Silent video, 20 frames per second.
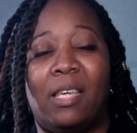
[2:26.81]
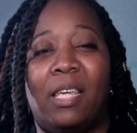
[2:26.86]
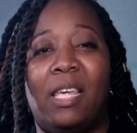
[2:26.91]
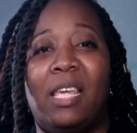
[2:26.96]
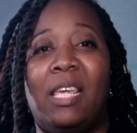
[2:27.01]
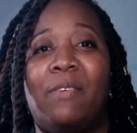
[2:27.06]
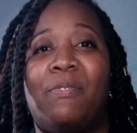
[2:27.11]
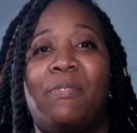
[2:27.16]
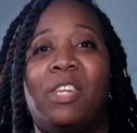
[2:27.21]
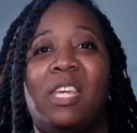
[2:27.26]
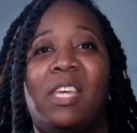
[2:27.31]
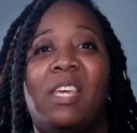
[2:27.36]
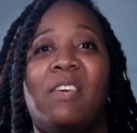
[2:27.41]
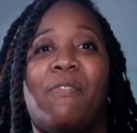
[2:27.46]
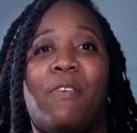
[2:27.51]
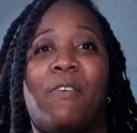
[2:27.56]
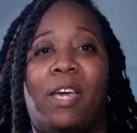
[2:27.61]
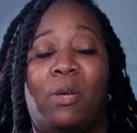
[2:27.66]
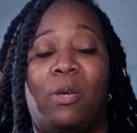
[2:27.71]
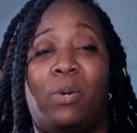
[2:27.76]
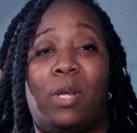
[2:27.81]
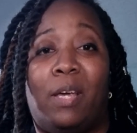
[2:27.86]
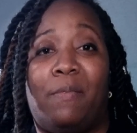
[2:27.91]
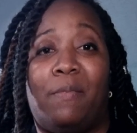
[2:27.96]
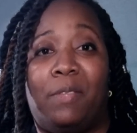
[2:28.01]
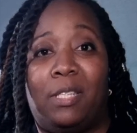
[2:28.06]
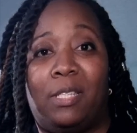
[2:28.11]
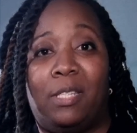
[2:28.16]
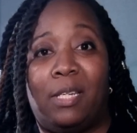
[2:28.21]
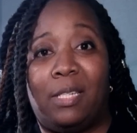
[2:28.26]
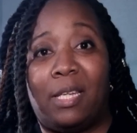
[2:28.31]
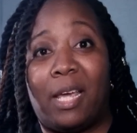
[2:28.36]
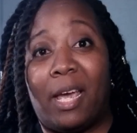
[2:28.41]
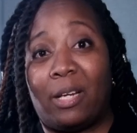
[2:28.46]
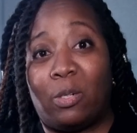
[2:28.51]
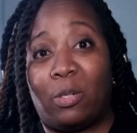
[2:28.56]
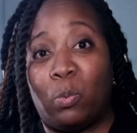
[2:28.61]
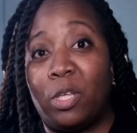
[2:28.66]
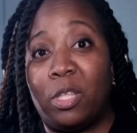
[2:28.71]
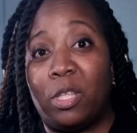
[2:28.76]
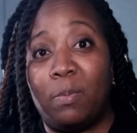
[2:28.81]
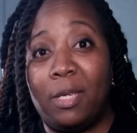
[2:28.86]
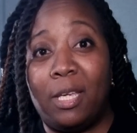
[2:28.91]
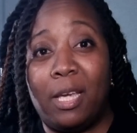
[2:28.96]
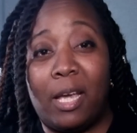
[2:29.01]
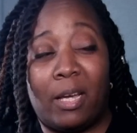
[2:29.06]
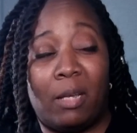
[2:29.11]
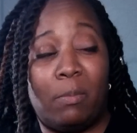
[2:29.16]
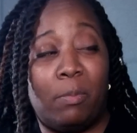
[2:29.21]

Even if I don't have the Syntatkt with me, I could be